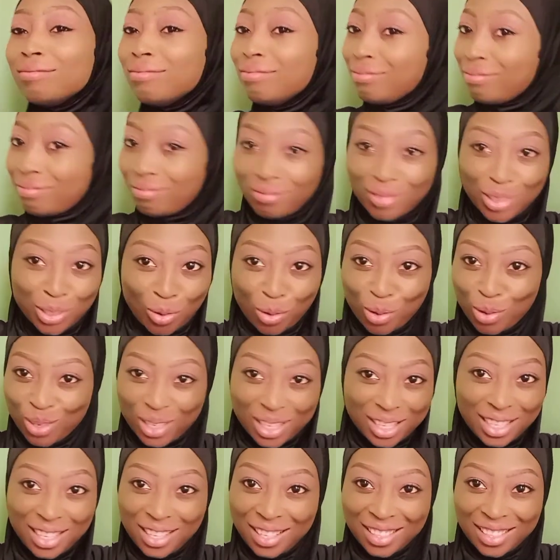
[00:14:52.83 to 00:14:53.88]
So you
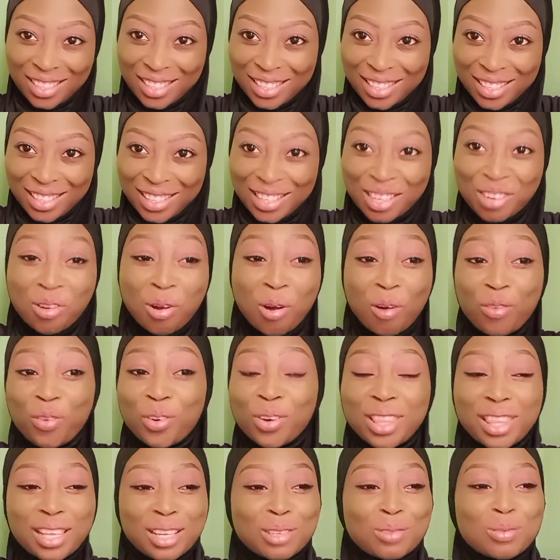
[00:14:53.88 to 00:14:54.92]
see, go for
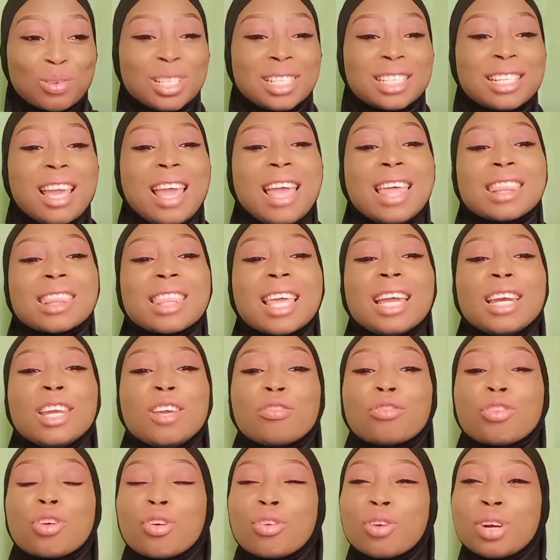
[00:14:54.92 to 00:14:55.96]
these ones. Then if
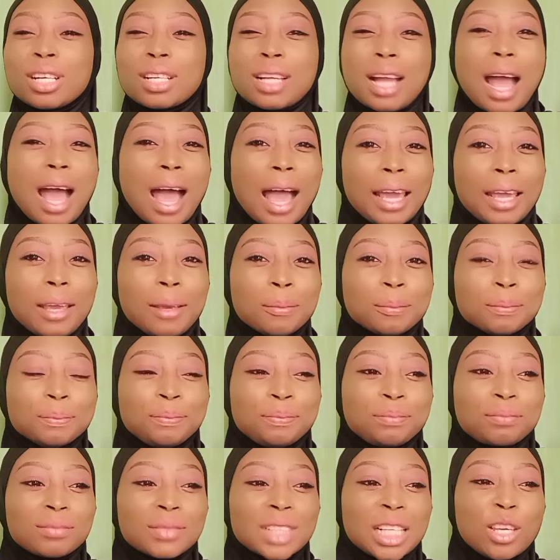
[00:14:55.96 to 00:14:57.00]
you're a guy
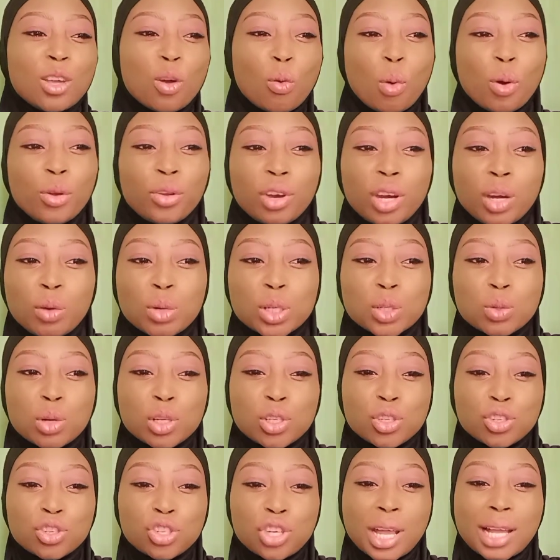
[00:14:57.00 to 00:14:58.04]
and you're wondering which one
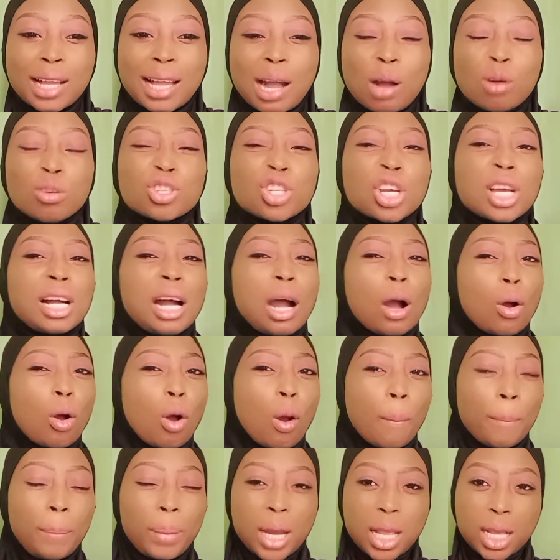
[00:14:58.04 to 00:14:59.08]
to check out
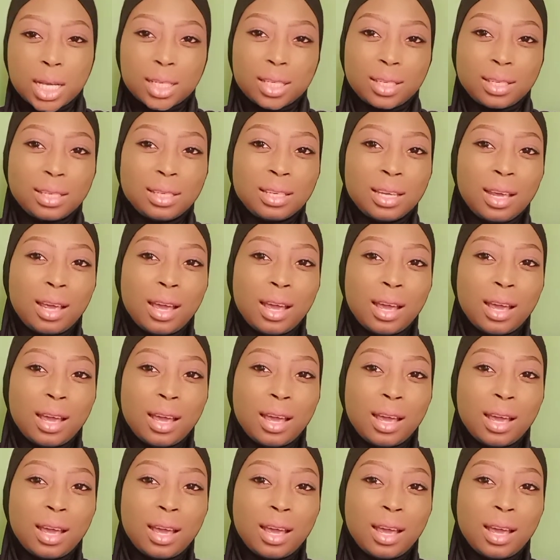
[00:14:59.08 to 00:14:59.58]
Complex.